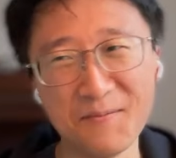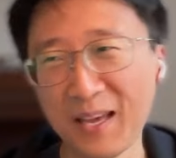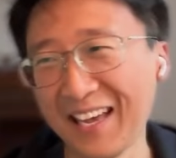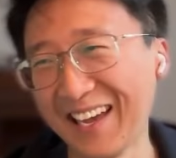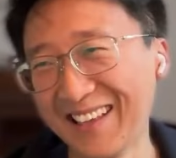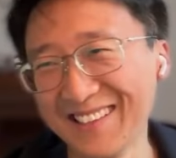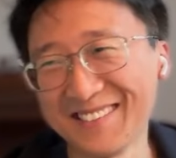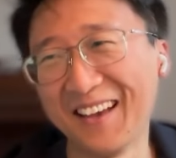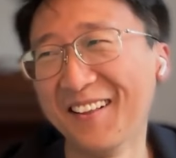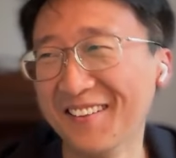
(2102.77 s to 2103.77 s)
man, this
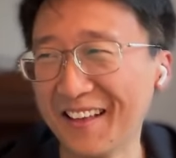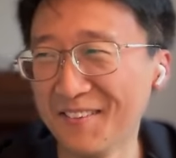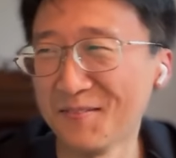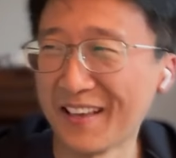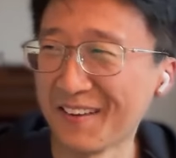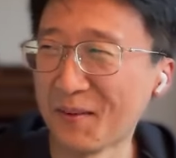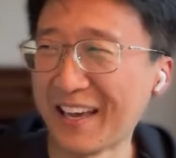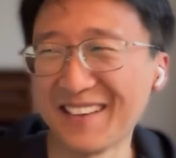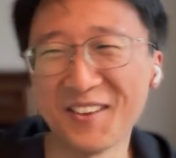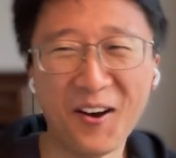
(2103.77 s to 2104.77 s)
LLM thing,
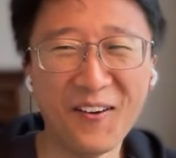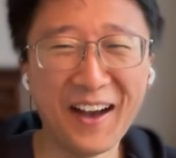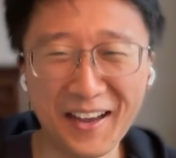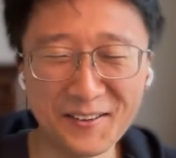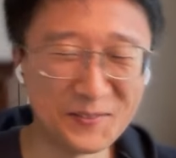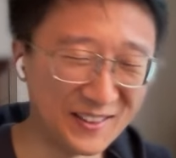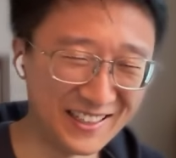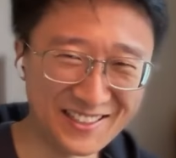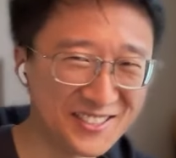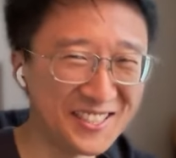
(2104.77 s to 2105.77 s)
man, is all hype.
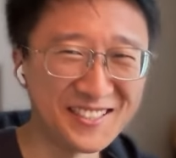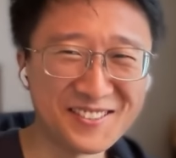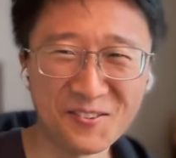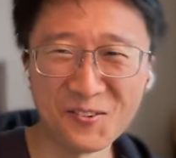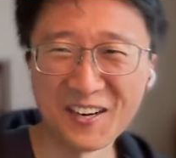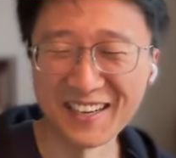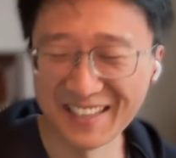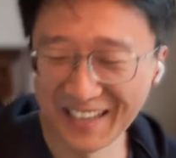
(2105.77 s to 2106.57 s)
Like shit doesn't work.